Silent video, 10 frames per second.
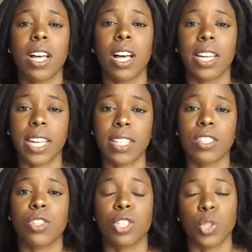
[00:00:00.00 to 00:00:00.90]
against
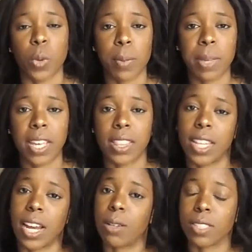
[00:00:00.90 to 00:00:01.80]
the joint pain that
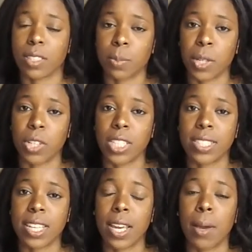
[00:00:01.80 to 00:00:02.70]
I was
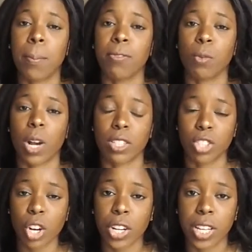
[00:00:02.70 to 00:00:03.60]
experiencing before I
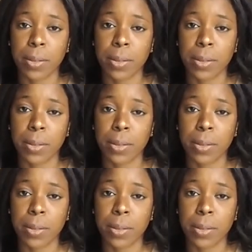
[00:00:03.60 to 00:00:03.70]
started.